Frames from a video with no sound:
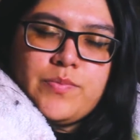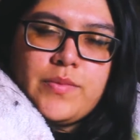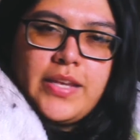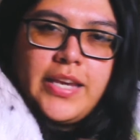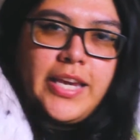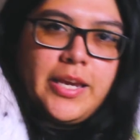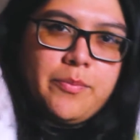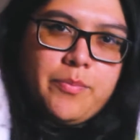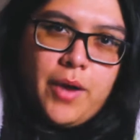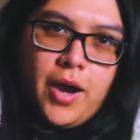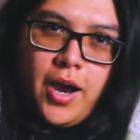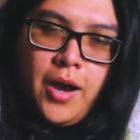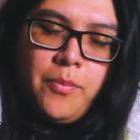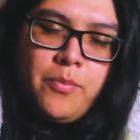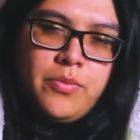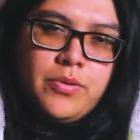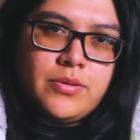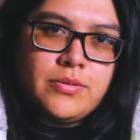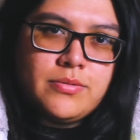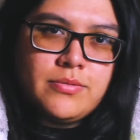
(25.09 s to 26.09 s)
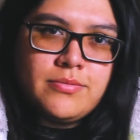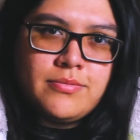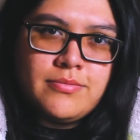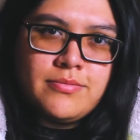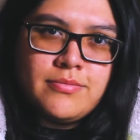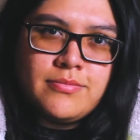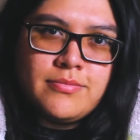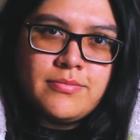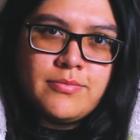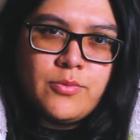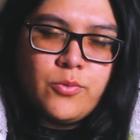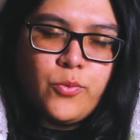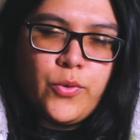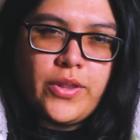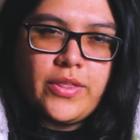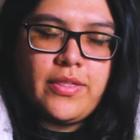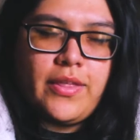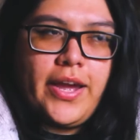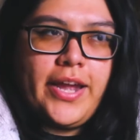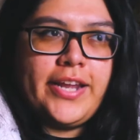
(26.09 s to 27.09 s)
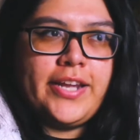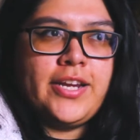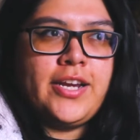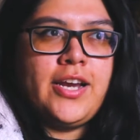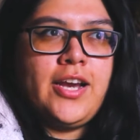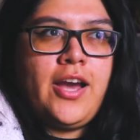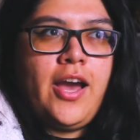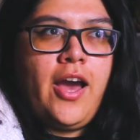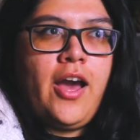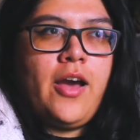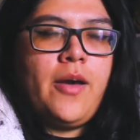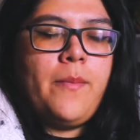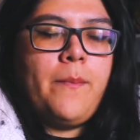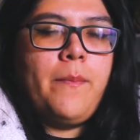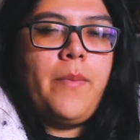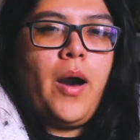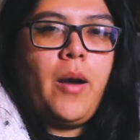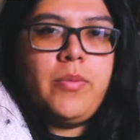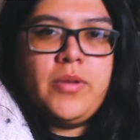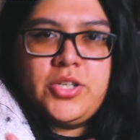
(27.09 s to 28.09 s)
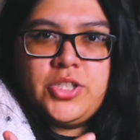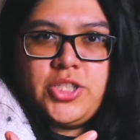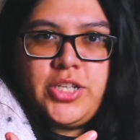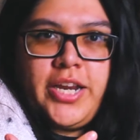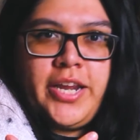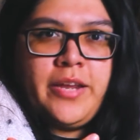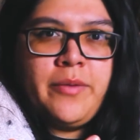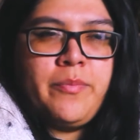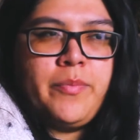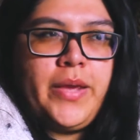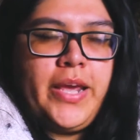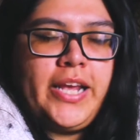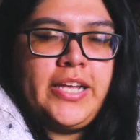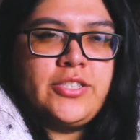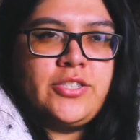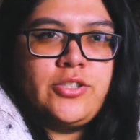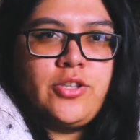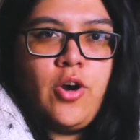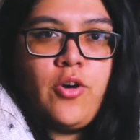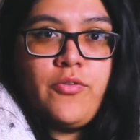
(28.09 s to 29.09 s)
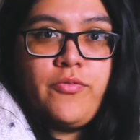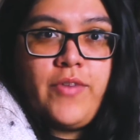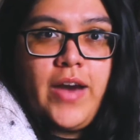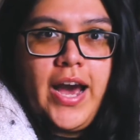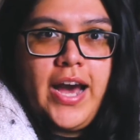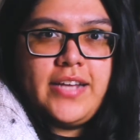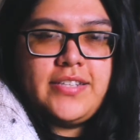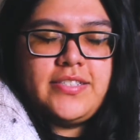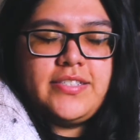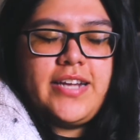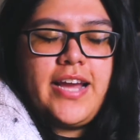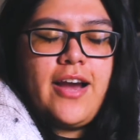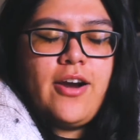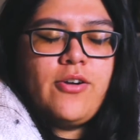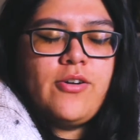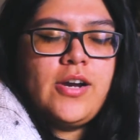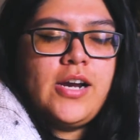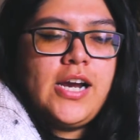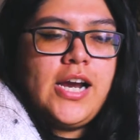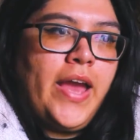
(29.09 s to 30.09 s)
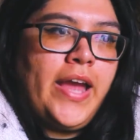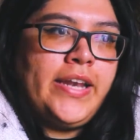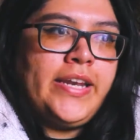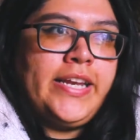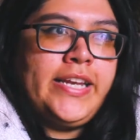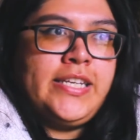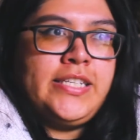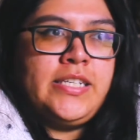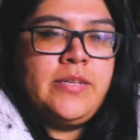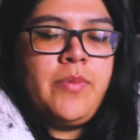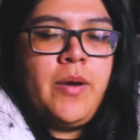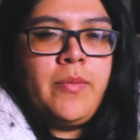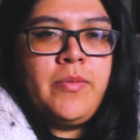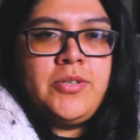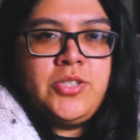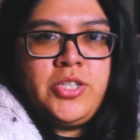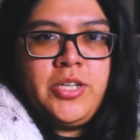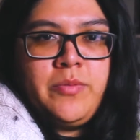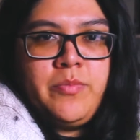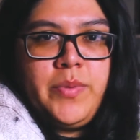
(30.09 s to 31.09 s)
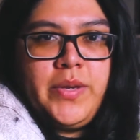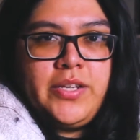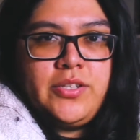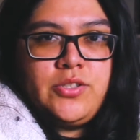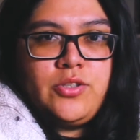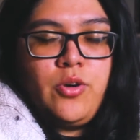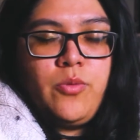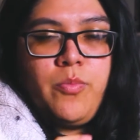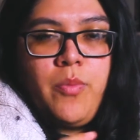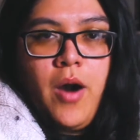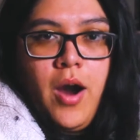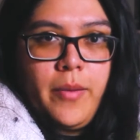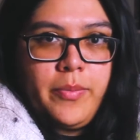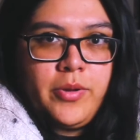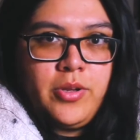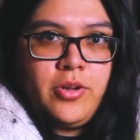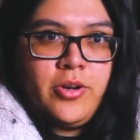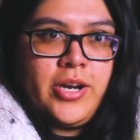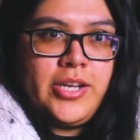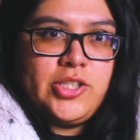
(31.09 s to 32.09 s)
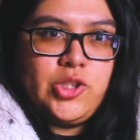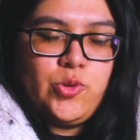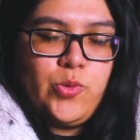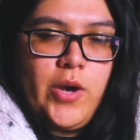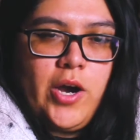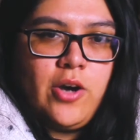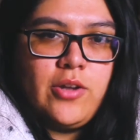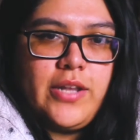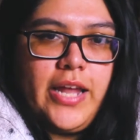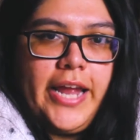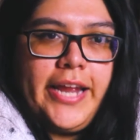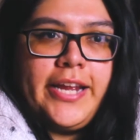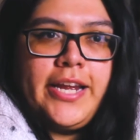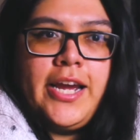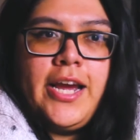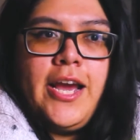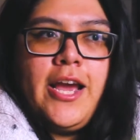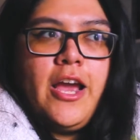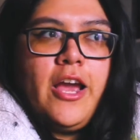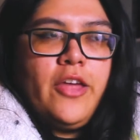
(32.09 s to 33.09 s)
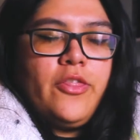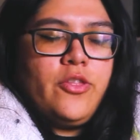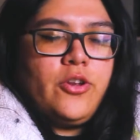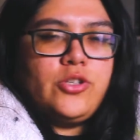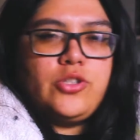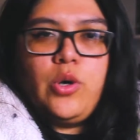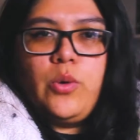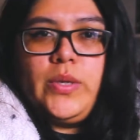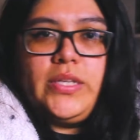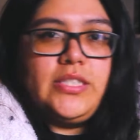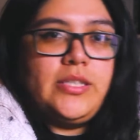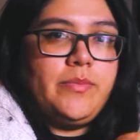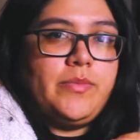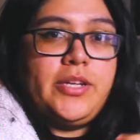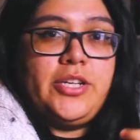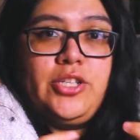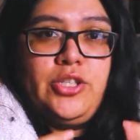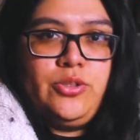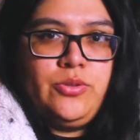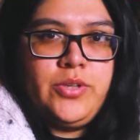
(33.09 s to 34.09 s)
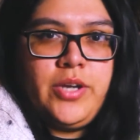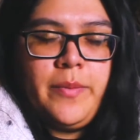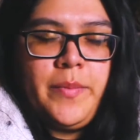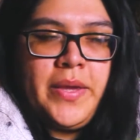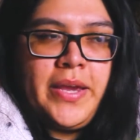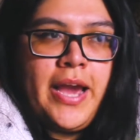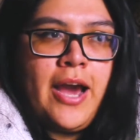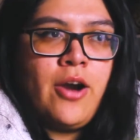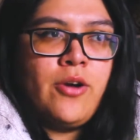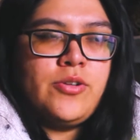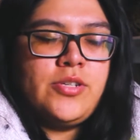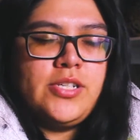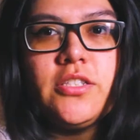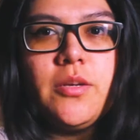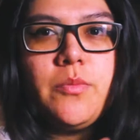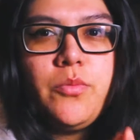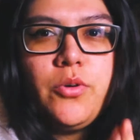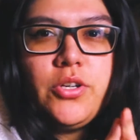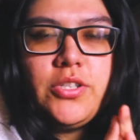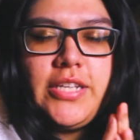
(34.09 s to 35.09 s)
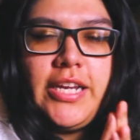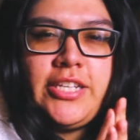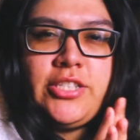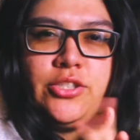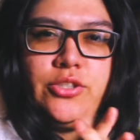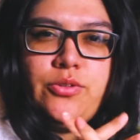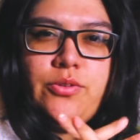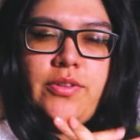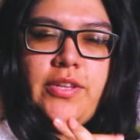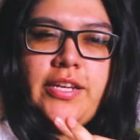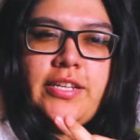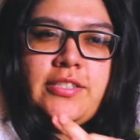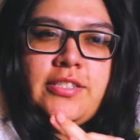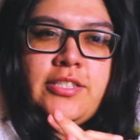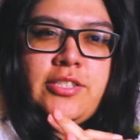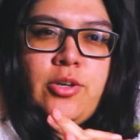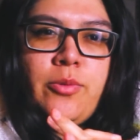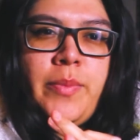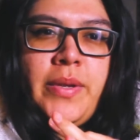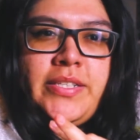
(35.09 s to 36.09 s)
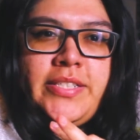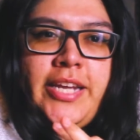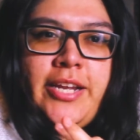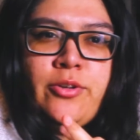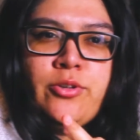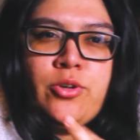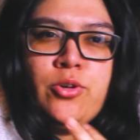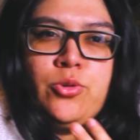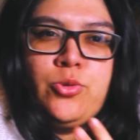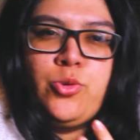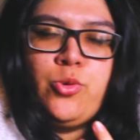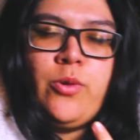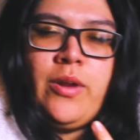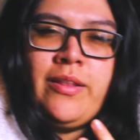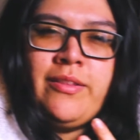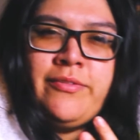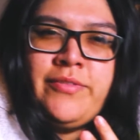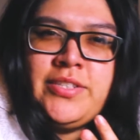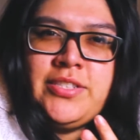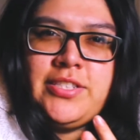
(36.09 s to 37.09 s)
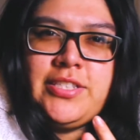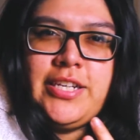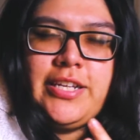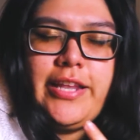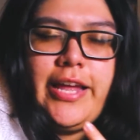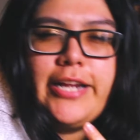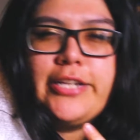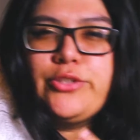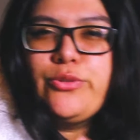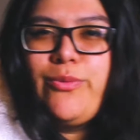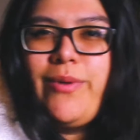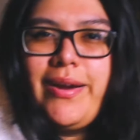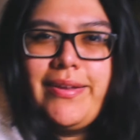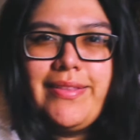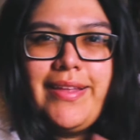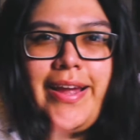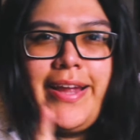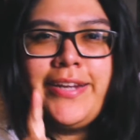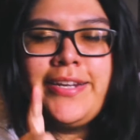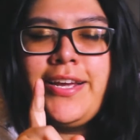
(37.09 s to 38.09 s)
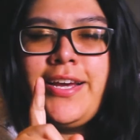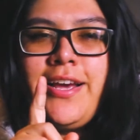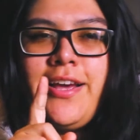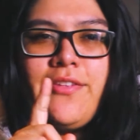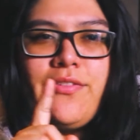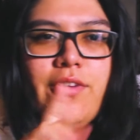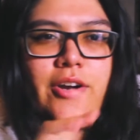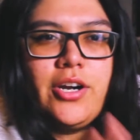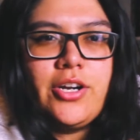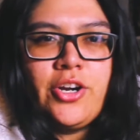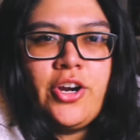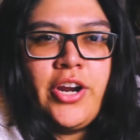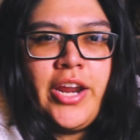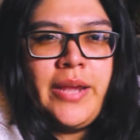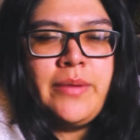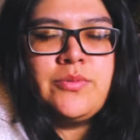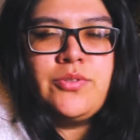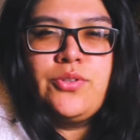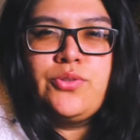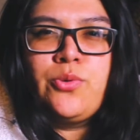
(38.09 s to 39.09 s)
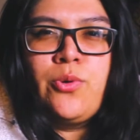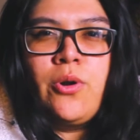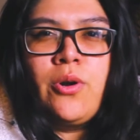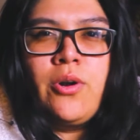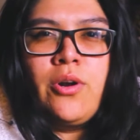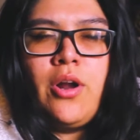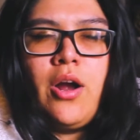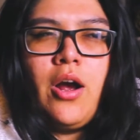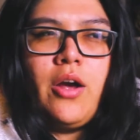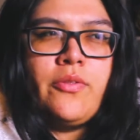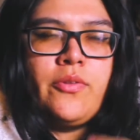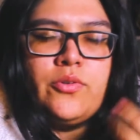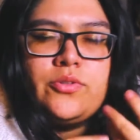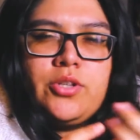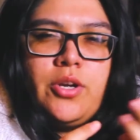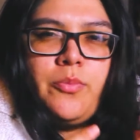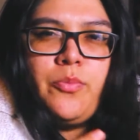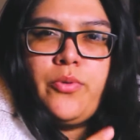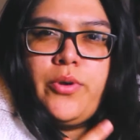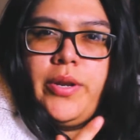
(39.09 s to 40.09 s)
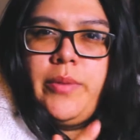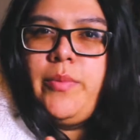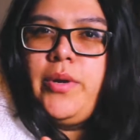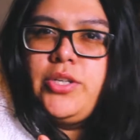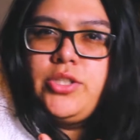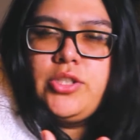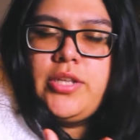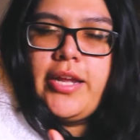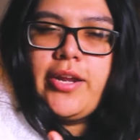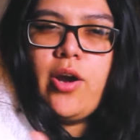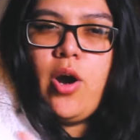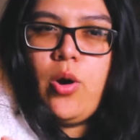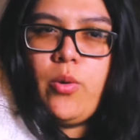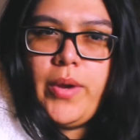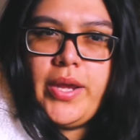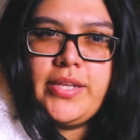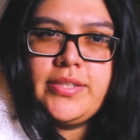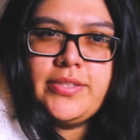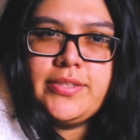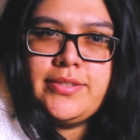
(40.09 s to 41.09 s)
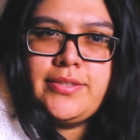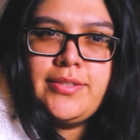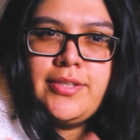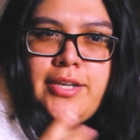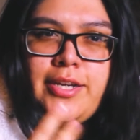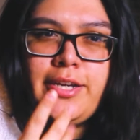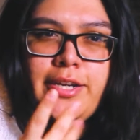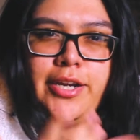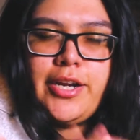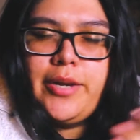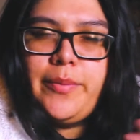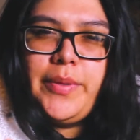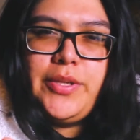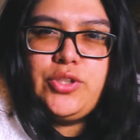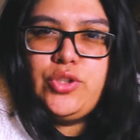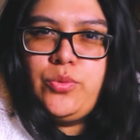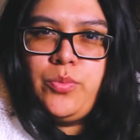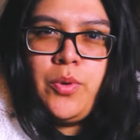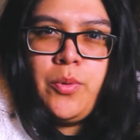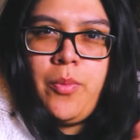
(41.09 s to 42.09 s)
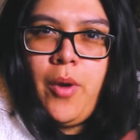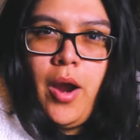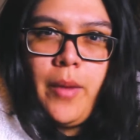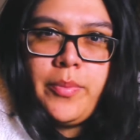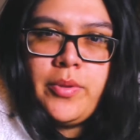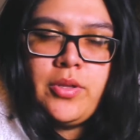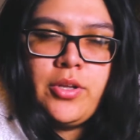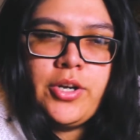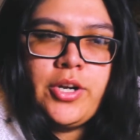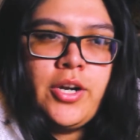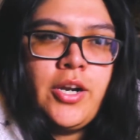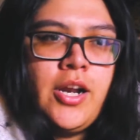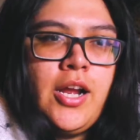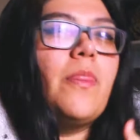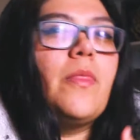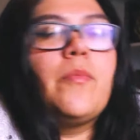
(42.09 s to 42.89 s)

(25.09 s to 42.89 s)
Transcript: keep up with like publishing being so fast now and indie publishing being so popular as well. Like there's always something new coming out. Some books I do think still maintain cultural relevancy, like Twilight, The Hunger Games. Those are pretty much like always going to be super popular.